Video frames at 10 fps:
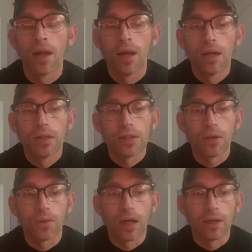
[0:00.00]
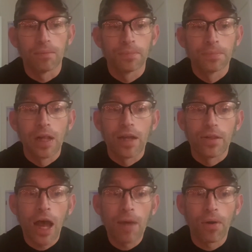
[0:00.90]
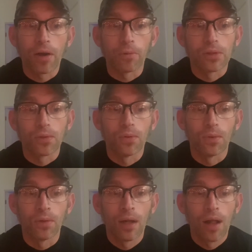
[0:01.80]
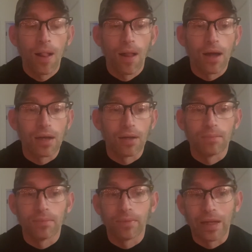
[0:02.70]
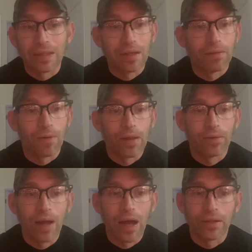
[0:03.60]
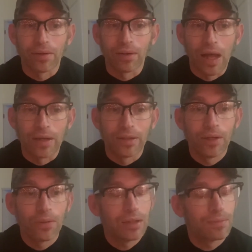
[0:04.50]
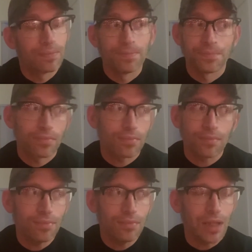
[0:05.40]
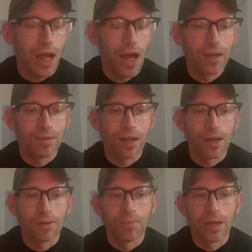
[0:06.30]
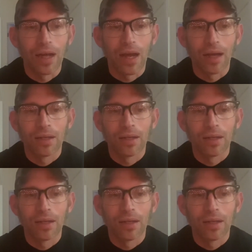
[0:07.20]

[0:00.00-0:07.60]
So that part was cool. Like I said, whether or not you're allowed to do it, I don't know, but